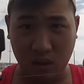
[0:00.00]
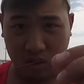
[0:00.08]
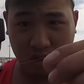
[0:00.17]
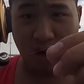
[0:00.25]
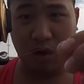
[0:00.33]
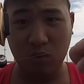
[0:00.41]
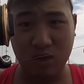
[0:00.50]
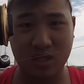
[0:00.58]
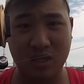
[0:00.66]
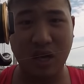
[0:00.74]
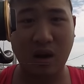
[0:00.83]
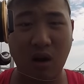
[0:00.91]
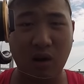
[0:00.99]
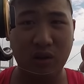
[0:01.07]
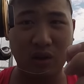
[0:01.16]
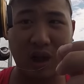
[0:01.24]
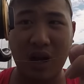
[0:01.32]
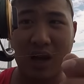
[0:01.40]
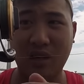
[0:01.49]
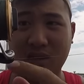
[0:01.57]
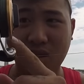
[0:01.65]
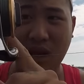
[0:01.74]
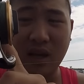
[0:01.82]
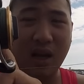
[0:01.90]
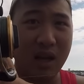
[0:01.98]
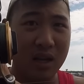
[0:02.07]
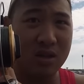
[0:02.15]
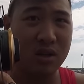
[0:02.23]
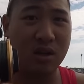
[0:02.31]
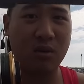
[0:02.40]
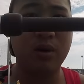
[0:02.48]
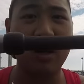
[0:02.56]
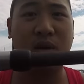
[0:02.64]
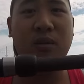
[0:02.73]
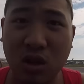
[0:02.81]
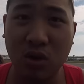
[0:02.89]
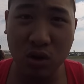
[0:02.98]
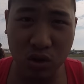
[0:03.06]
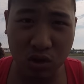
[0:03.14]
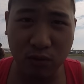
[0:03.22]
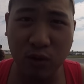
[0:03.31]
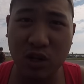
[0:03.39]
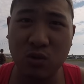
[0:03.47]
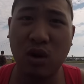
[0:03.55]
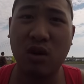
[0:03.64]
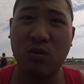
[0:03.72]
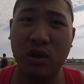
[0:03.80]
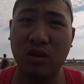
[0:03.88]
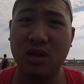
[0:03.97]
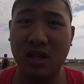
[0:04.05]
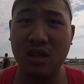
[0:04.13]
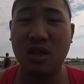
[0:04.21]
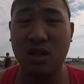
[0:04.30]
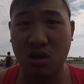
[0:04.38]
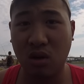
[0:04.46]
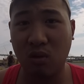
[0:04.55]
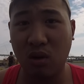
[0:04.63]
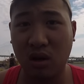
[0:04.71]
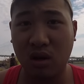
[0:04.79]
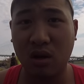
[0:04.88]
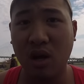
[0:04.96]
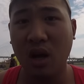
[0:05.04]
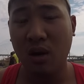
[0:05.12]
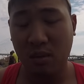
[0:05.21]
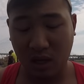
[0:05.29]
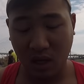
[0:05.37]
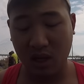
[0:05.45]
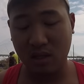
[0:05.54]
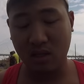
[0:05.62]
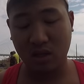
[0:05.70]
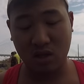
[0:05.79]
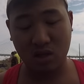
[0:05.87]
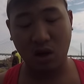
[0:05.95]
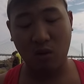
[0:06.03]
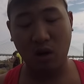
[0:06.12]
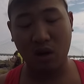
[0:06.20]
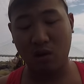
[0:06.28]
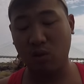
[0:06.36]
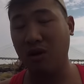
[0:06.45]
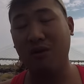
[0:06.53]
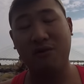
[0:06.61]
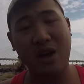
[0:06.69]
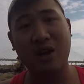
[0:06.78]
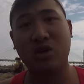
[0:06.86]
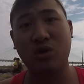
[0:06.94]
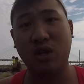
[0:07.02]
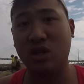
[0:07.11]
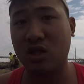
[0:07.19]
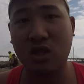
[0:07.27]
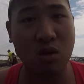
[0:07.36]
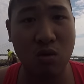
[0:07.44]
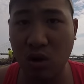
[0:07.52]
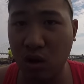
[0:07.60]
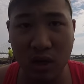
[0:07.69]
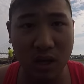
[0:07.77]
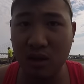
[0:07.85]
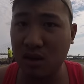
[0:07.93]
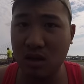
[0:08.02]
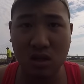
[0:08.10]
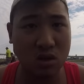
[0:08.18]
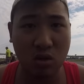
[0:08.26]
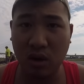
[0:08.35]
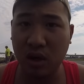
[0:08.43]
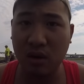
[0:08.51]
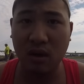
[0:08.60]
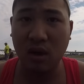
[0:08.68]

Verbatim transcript: salt will stick on the lines and get into your reel. Don't use your freshwater reels in the saltwater because the saltwater will eventually just corrode it and destroy it.